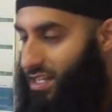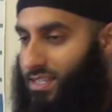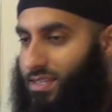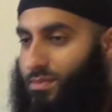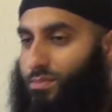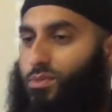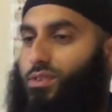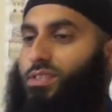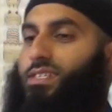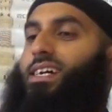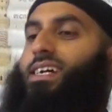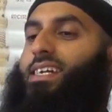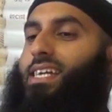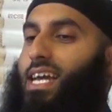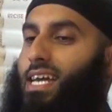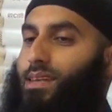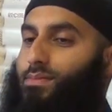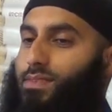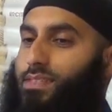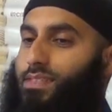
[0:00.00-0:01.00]
The Murja
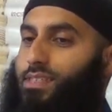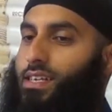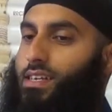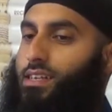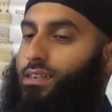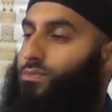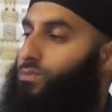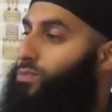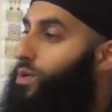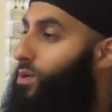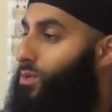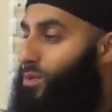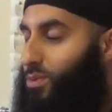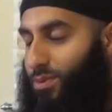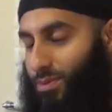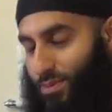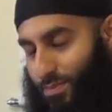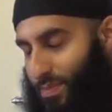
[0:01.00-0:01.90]
came and said, whoa,